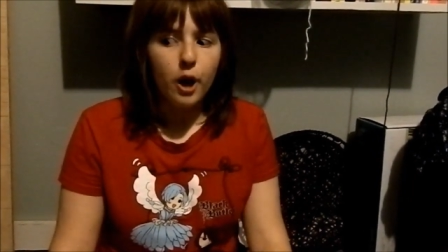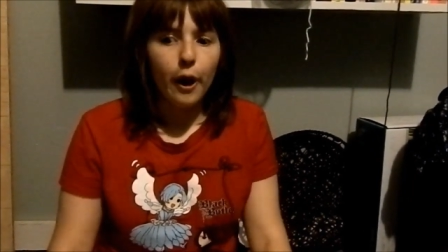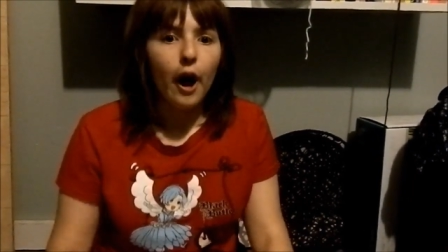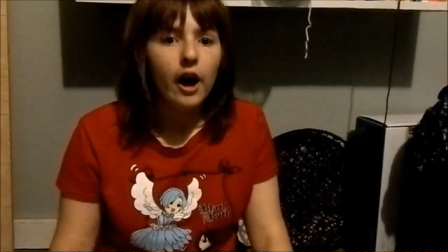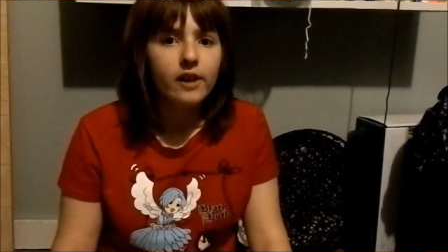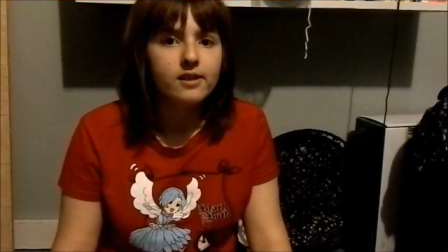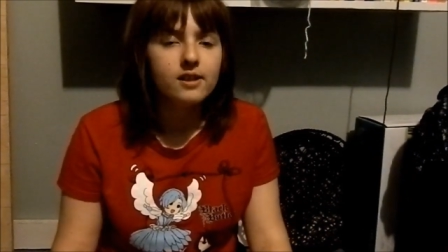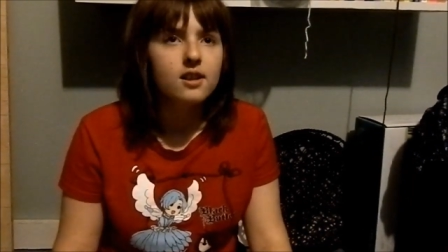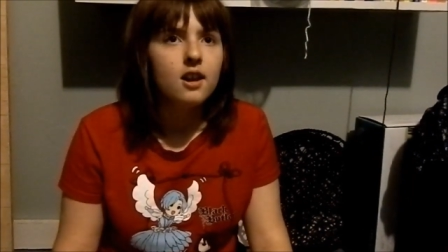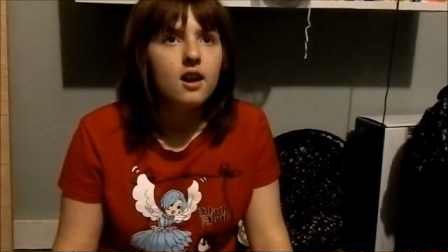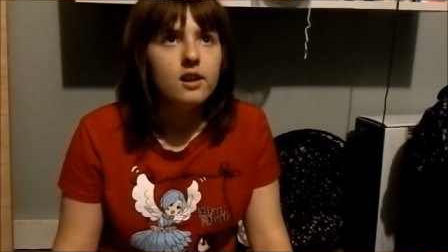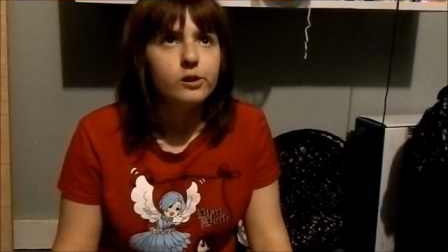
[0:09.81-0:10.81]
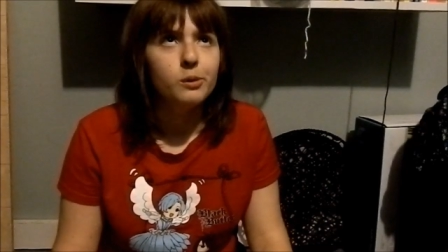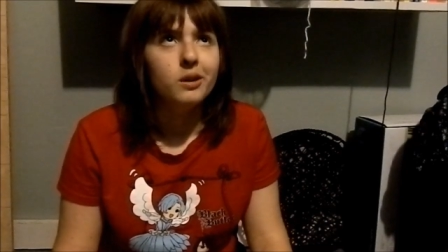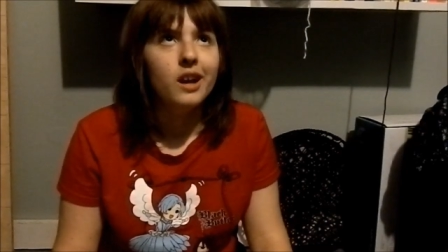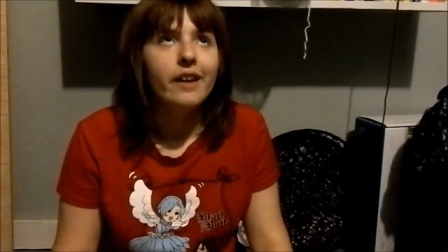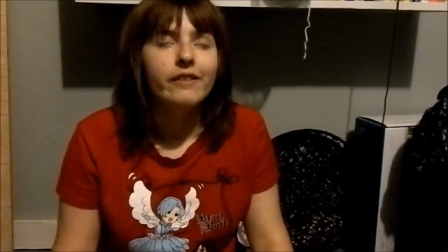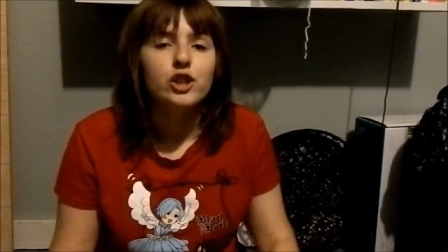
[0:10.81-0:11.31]
not, so I'm
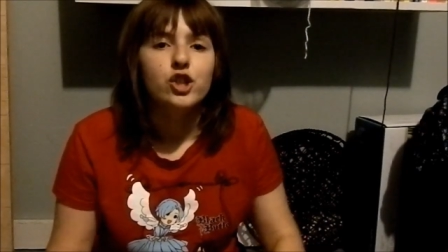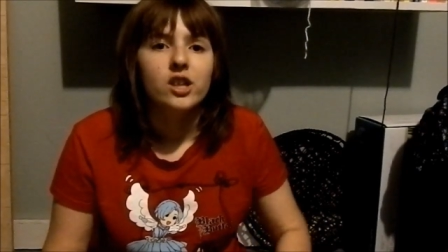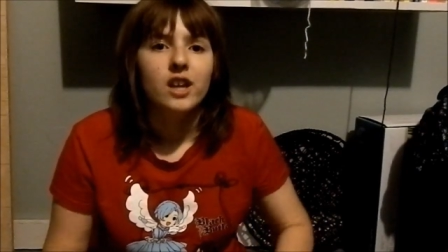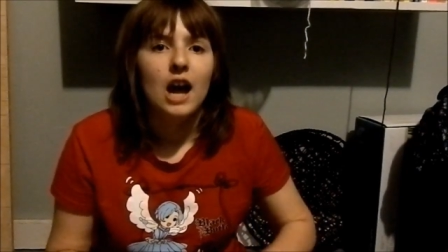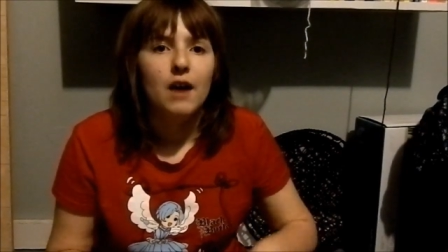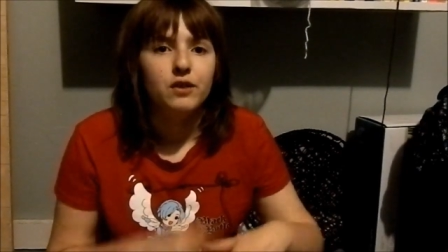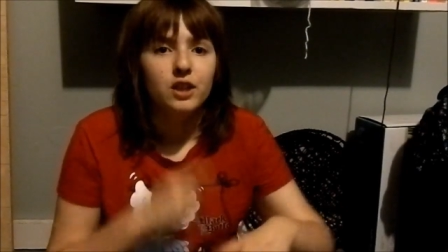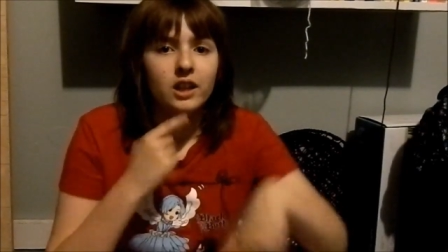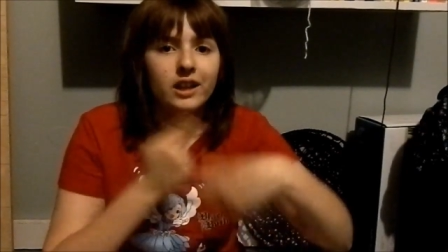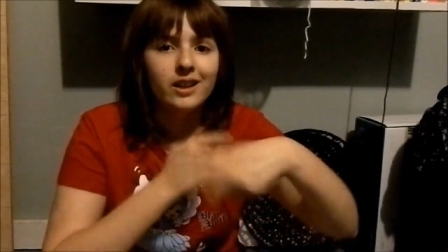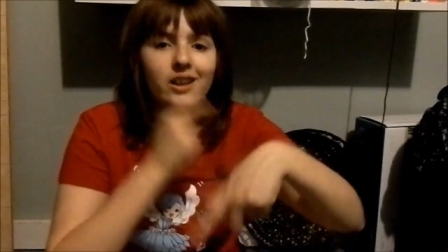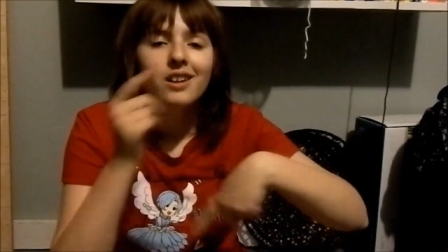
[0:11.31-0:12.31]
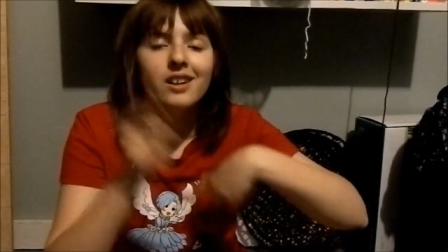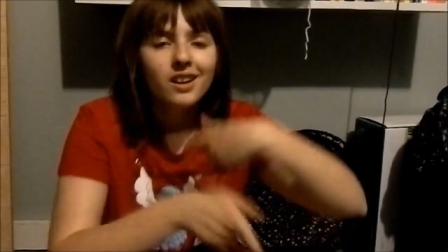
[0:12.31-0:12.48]
gonna actually have to like